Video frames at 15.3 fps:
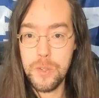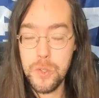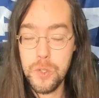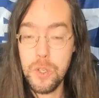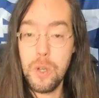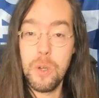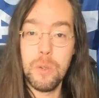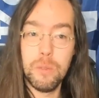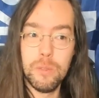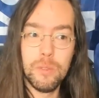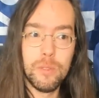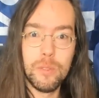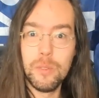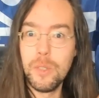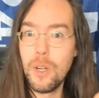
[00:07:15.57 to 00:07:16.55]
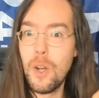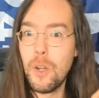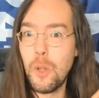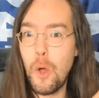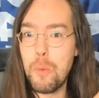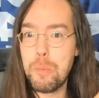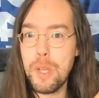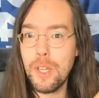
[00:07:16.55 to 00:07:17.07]
So we're all
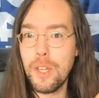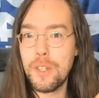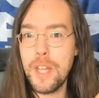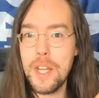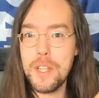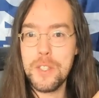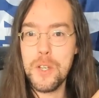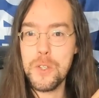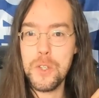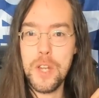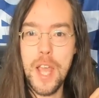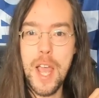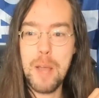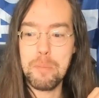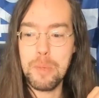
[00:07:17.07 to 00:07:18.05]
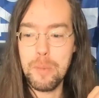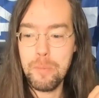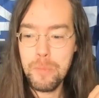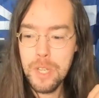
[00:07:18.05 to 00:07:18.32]
hoping that that doesn't happen.